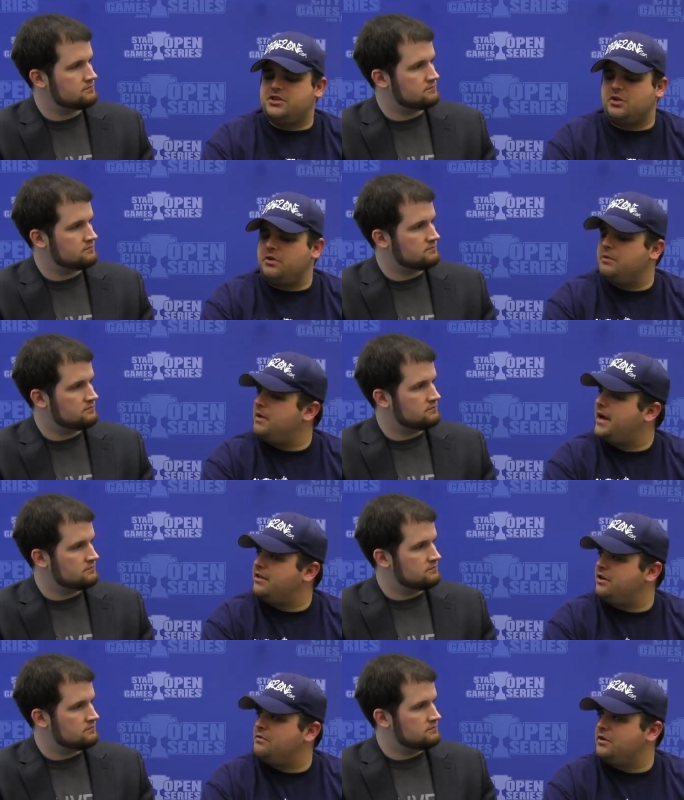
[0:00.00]
Speaker 1: just throw in the
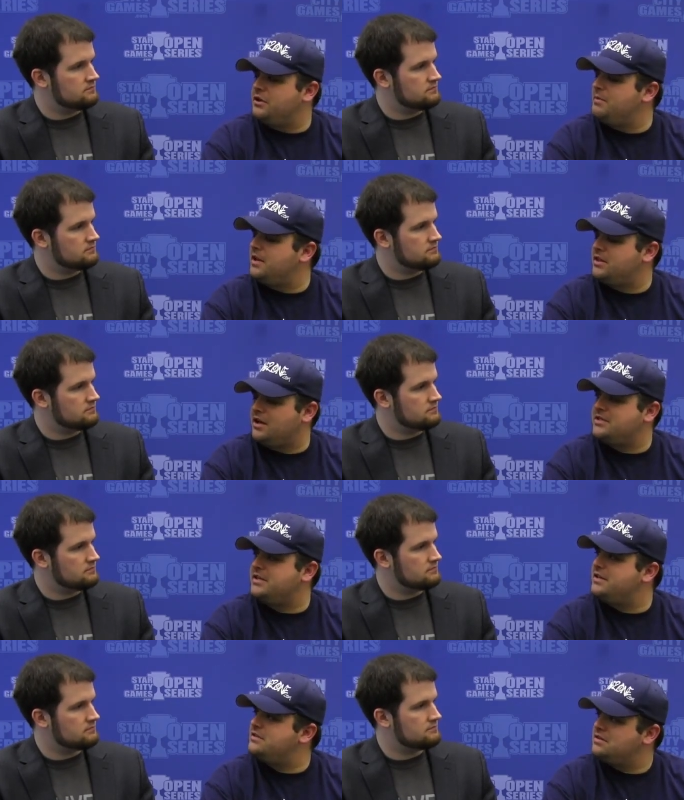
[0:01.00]
black in there for a little bit of
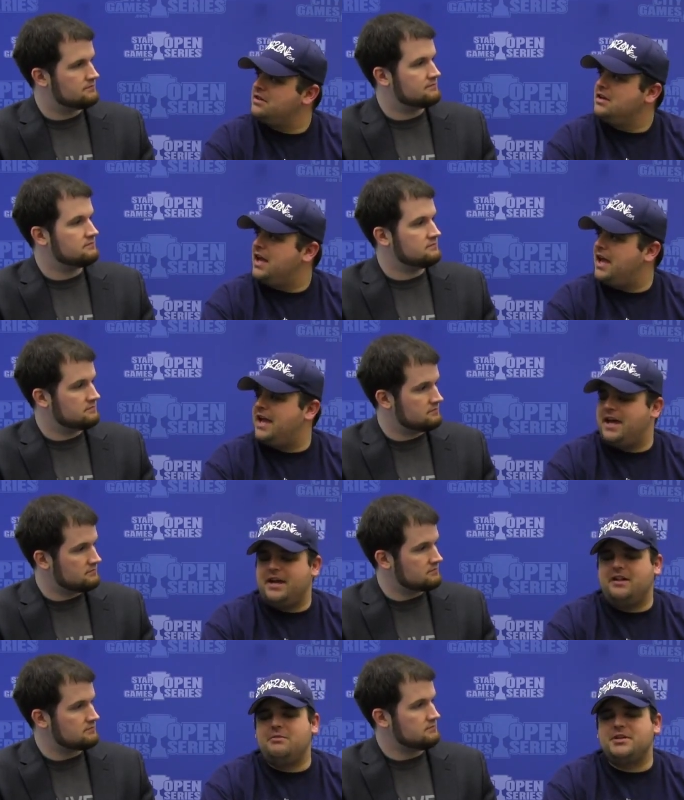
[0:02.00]
Thoughtseize,
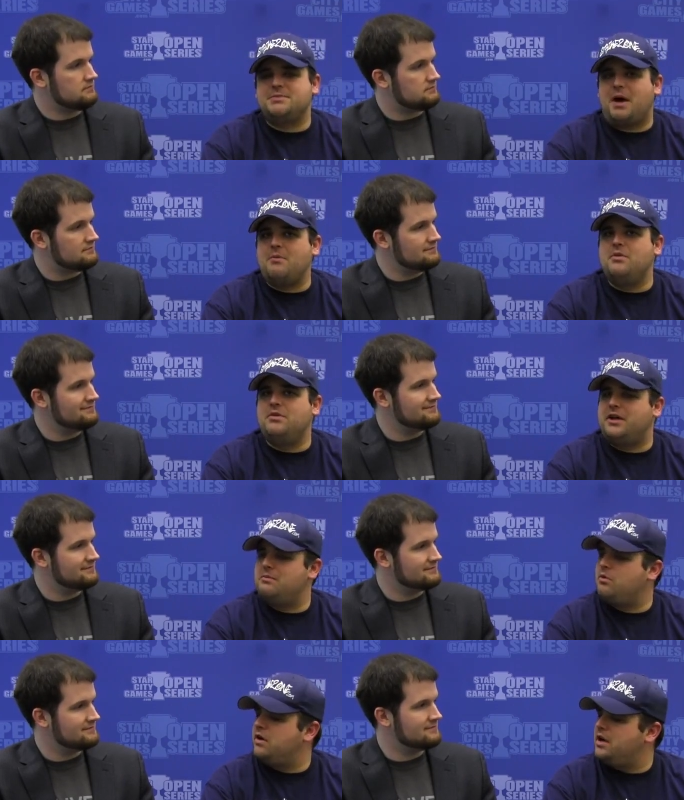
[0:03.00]
and a little bit of spot removal out
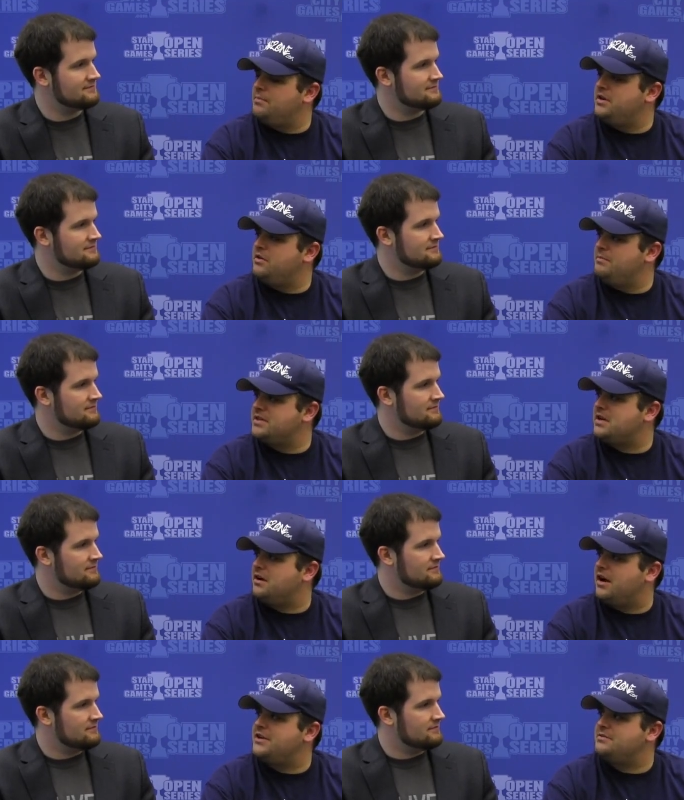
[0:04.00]
of the board to help you deal with
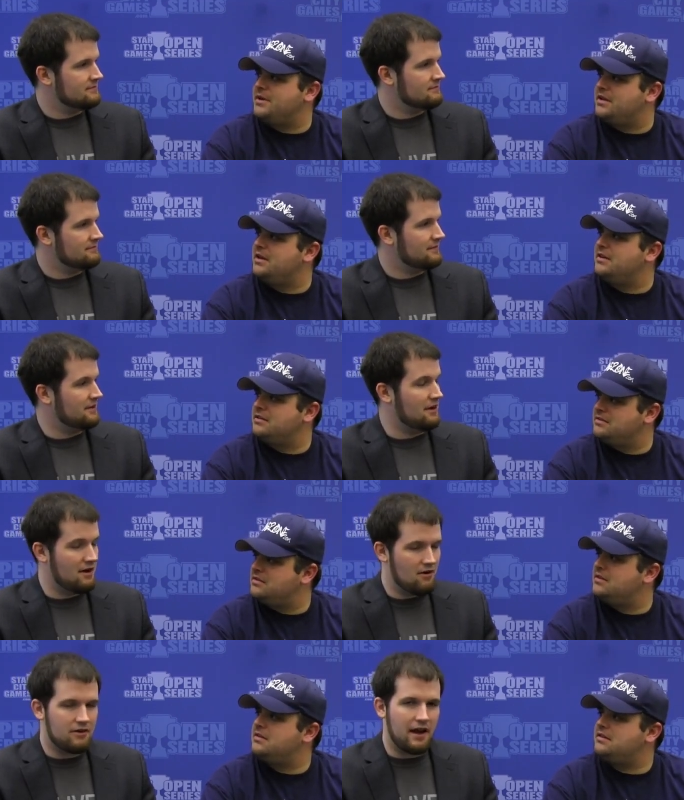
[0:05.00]
Mistcutter Hydra.
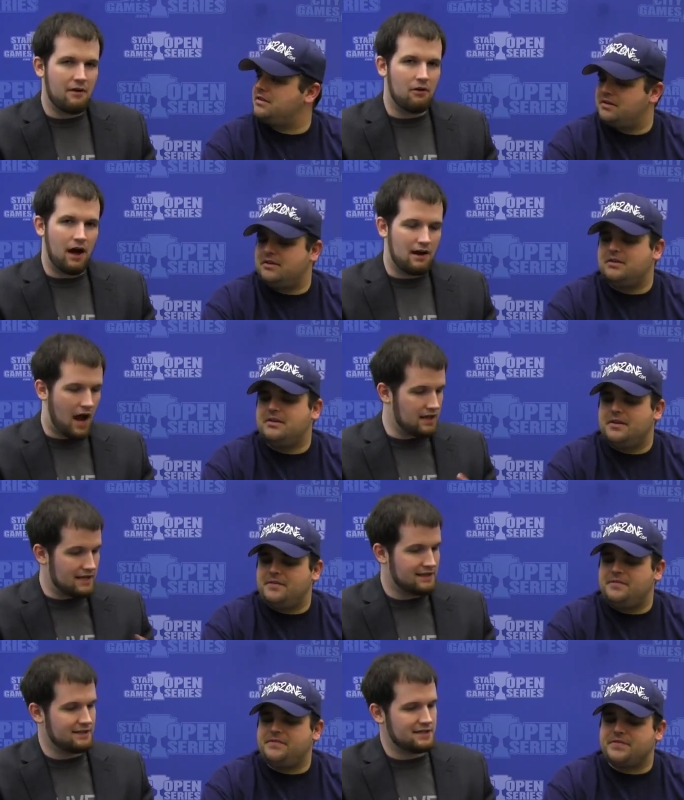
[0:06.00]
Speaker 2: Oh, okay. I, I,
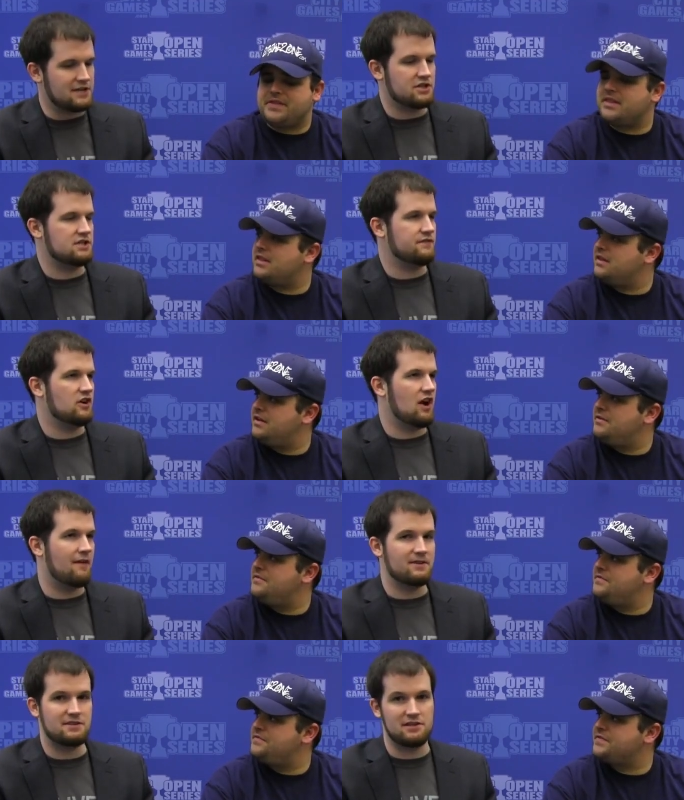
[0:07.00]
like the detention sphere.
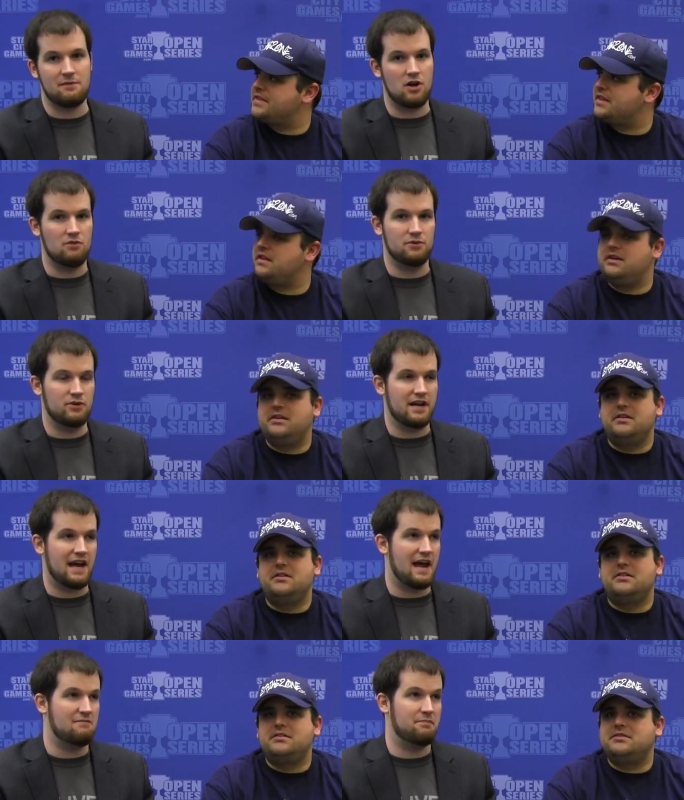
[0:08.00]
Obviously, the mono blue deck
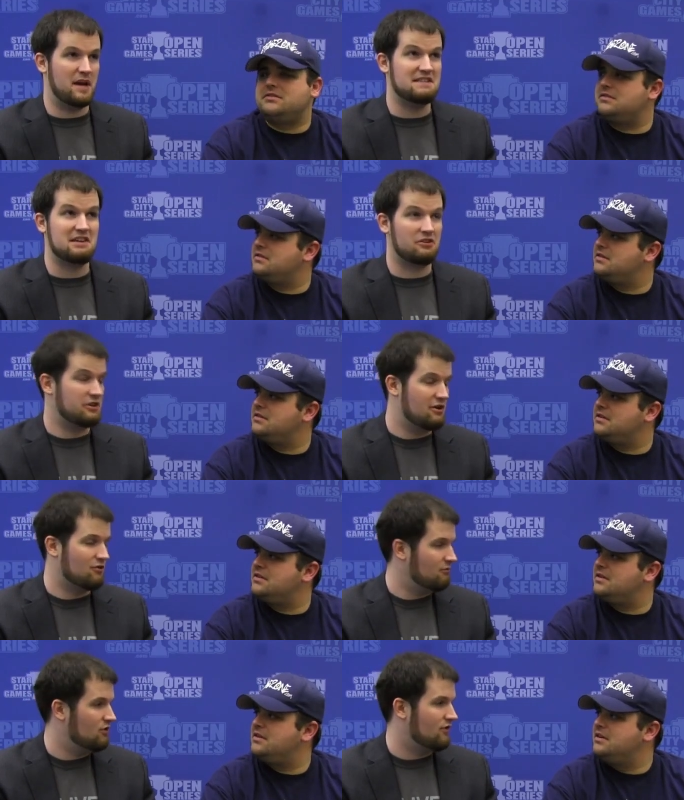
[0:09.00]
had basically
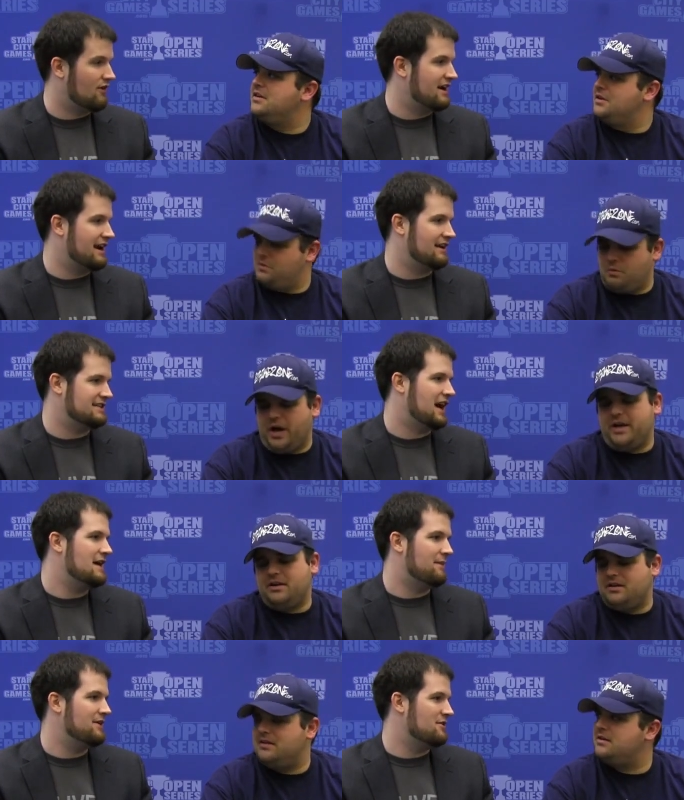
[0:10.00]
no removal, right? It had like
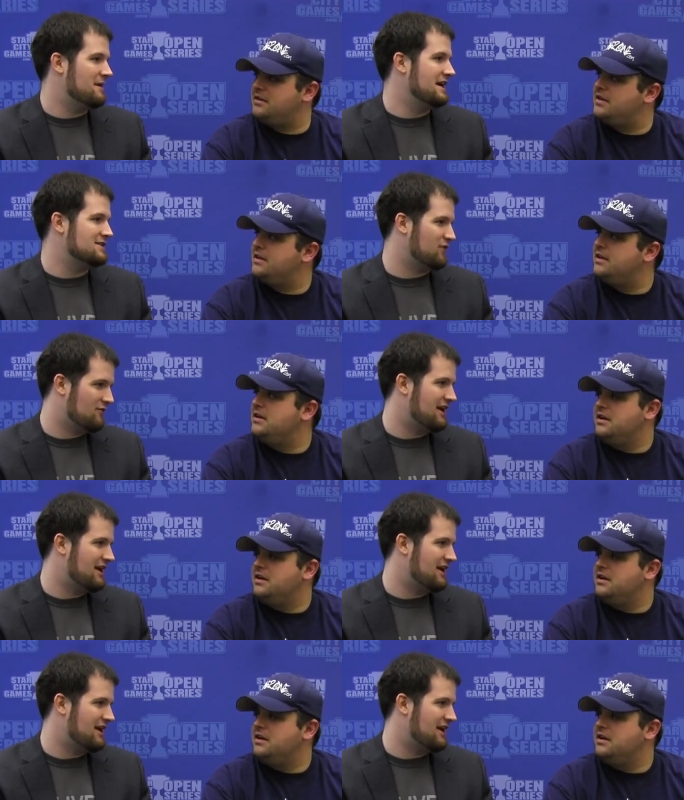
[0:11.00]
right. Tidebinder Mage for